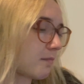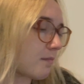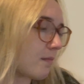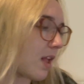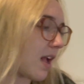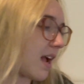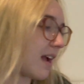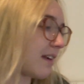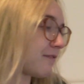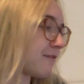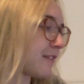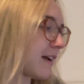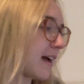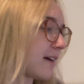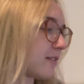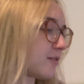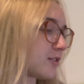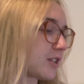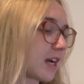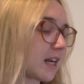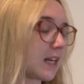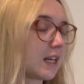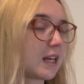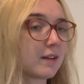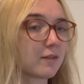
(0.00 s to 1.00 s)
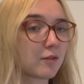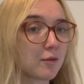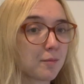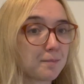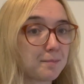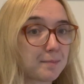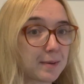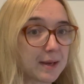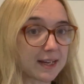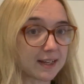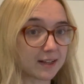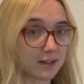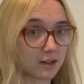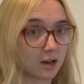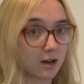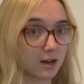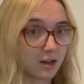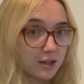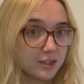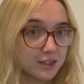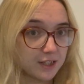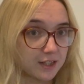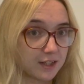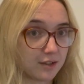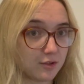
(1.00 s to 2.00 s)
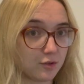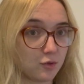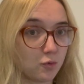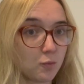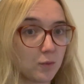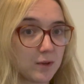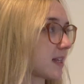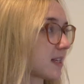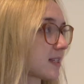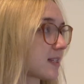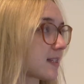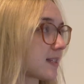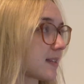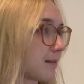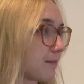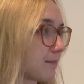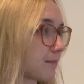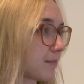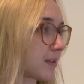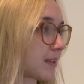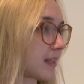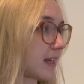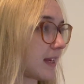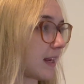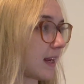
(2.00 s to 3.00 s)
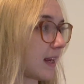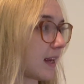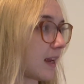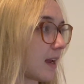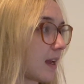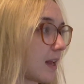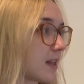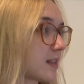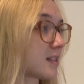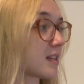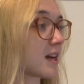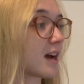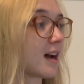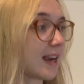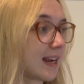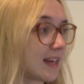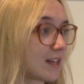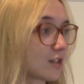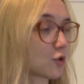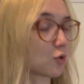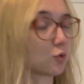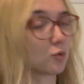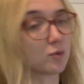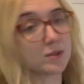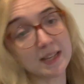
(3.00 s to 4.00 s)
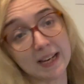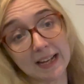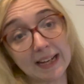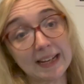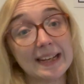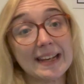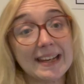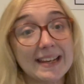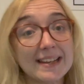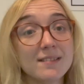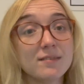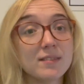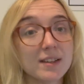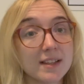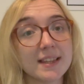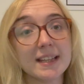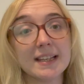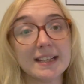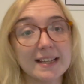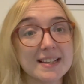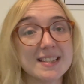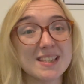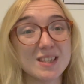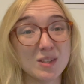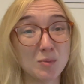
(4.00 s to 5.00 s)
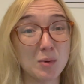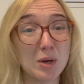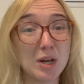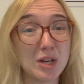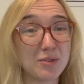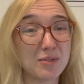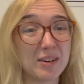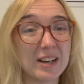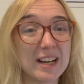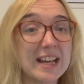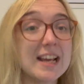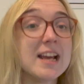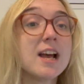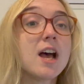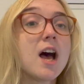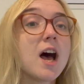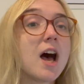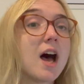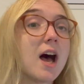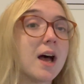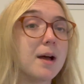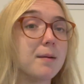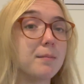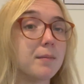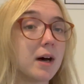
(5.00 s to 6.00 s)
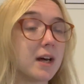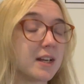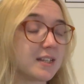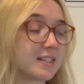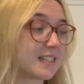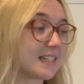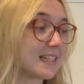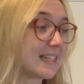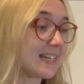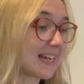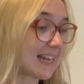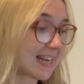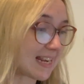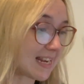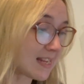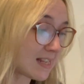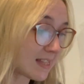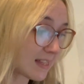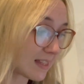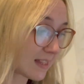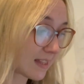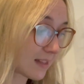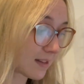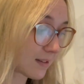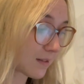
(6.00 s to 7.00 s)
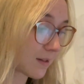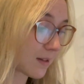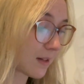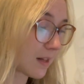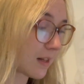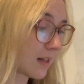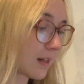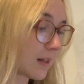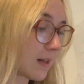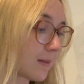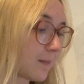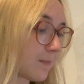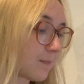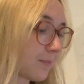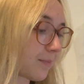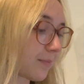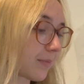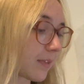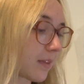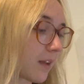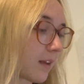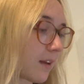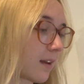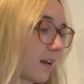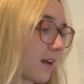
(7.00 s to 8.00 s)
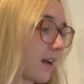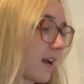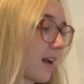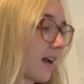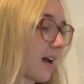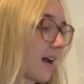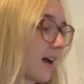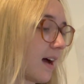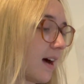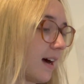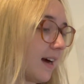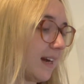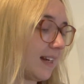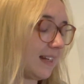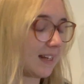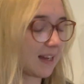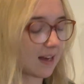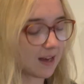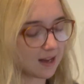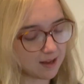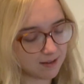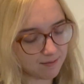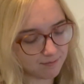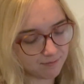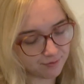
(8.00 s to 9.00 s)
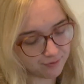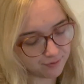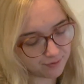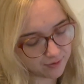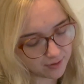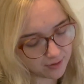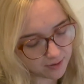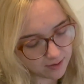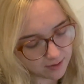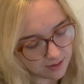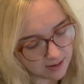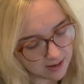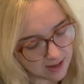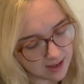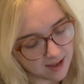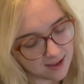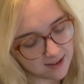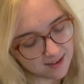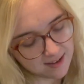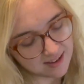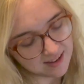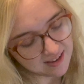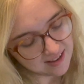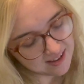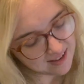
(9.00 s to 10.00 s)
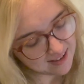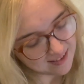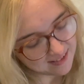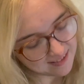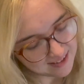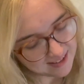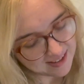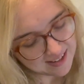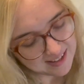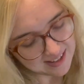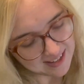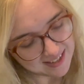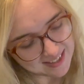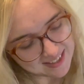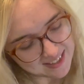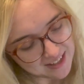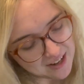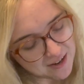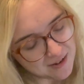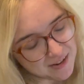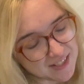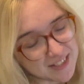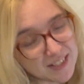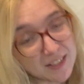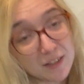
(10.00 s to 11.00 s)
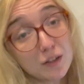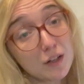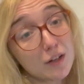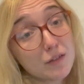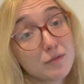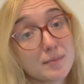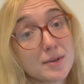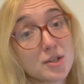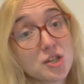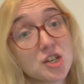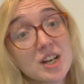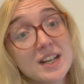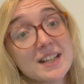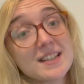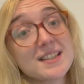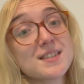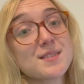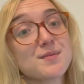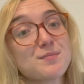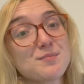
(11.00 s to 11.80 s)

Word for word: I found I love a big cardigan with something tight or slinky, I think is the word really, um, underneath. I love I don't know, I still love my jeans,